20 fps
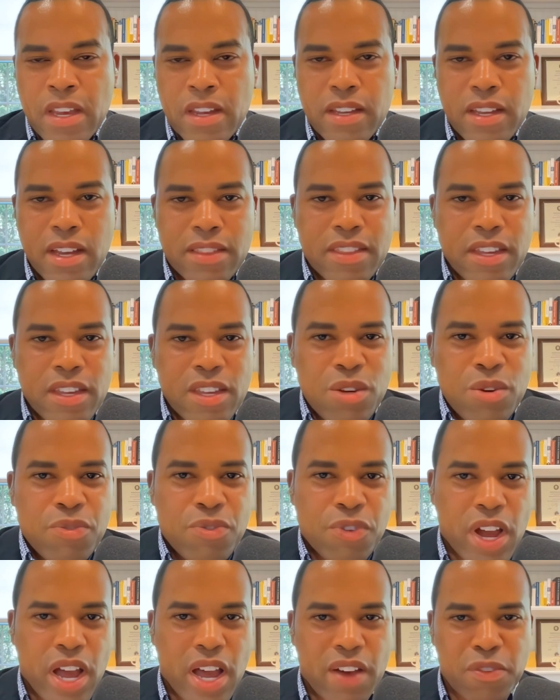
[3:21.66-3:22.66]
Yeah, thank you for
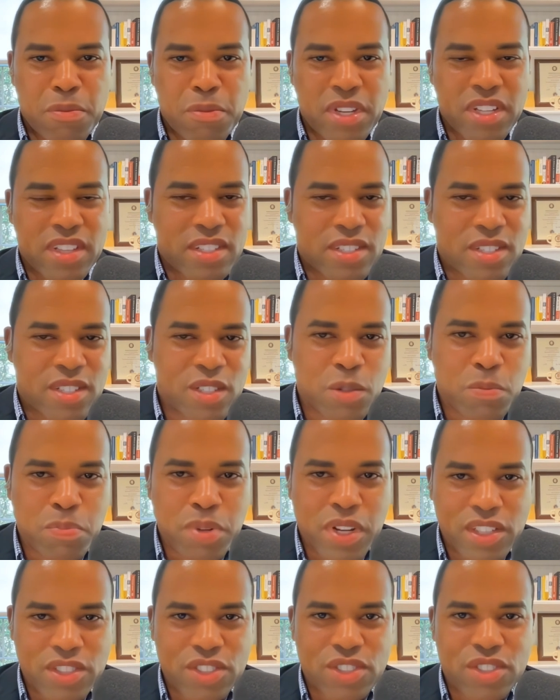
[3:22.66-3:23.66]
having me. This is a
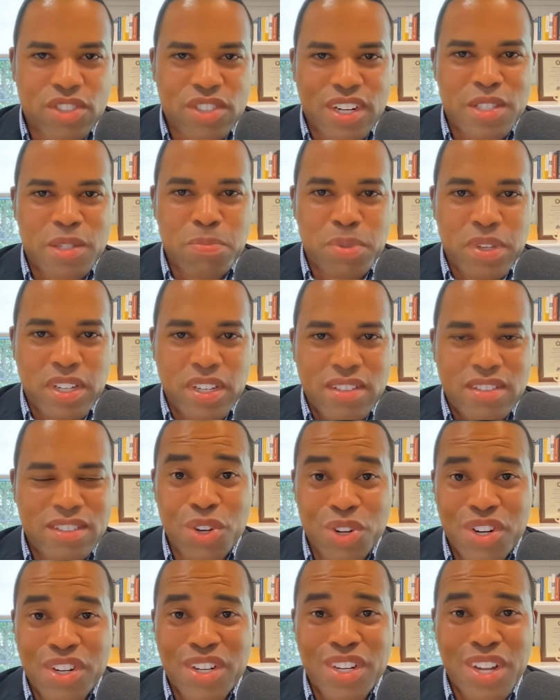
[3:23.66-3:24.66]
pleasure to be
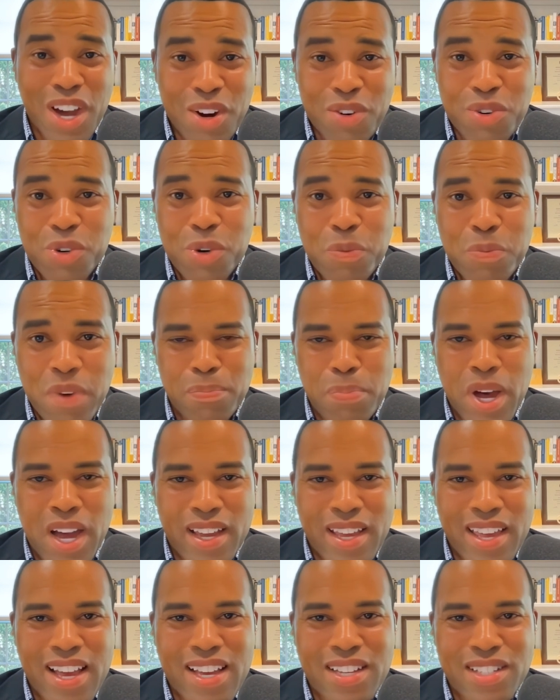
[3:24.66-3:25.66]
your inaugural
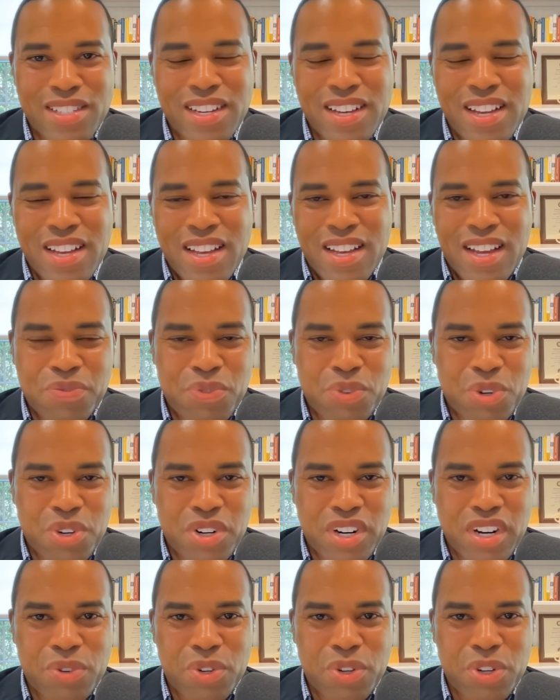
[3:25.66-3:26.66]
podcast for
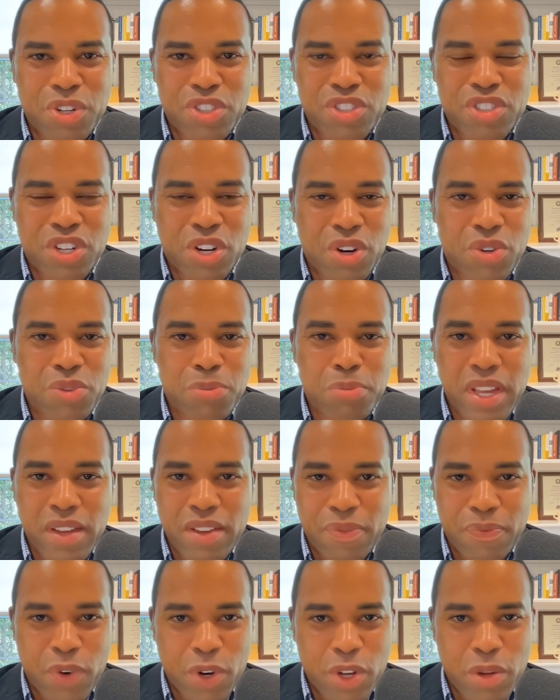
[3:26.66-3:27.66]
your show and
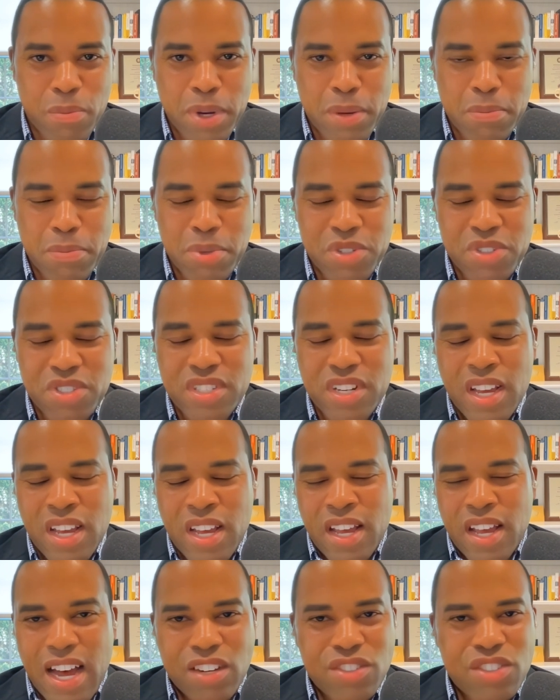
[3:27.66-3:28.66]
for your members.
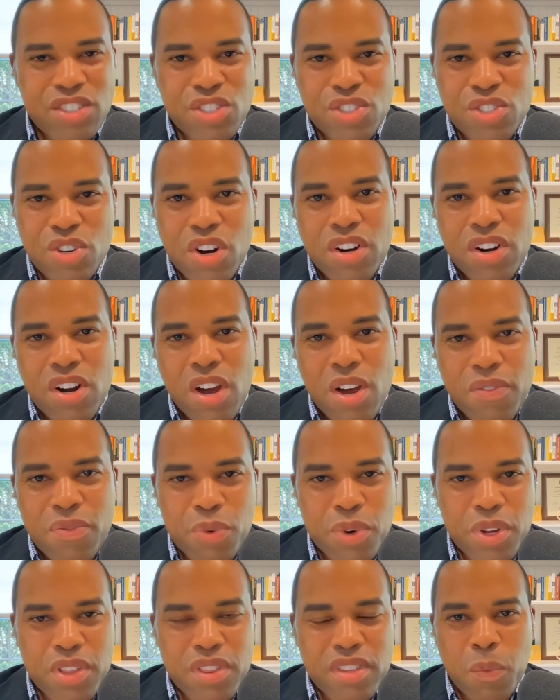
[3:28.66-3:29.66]
I'll just start off
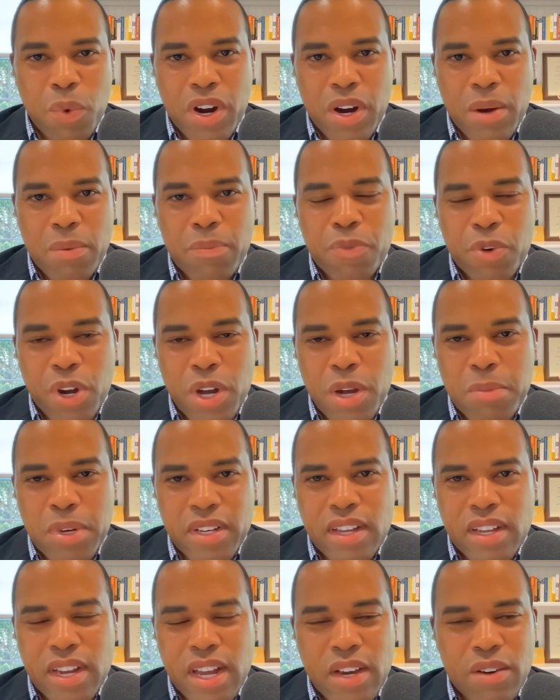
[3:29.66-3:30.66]
with where I'm from
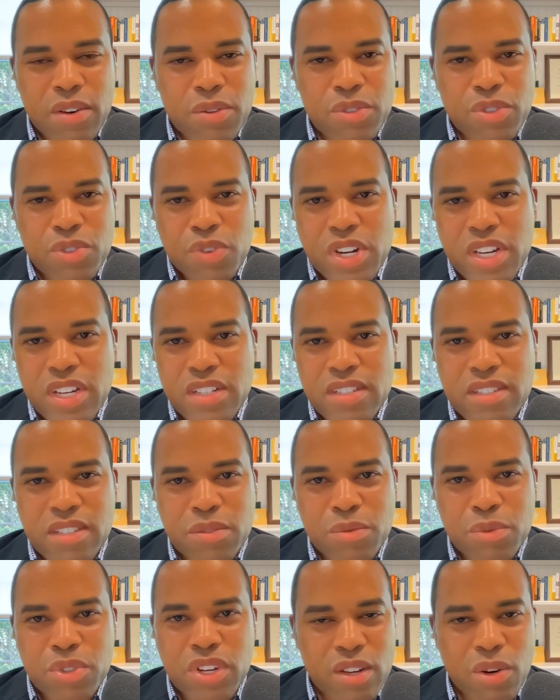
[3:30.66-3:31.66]
and how I was raised, and
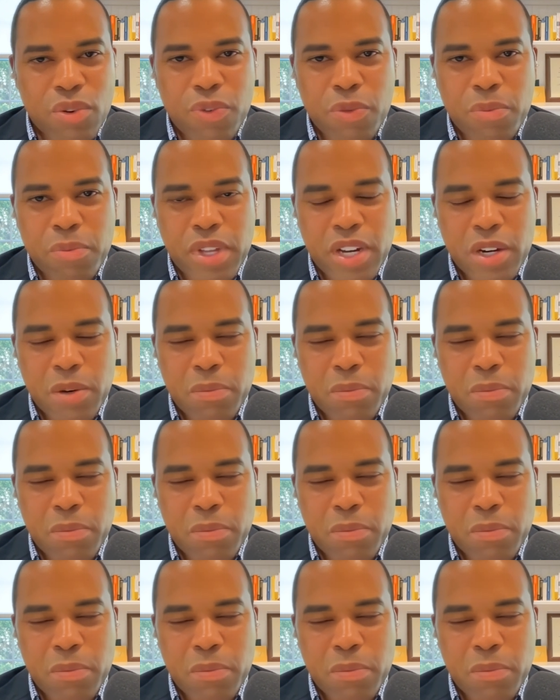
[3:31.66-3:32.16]
we'll go from there.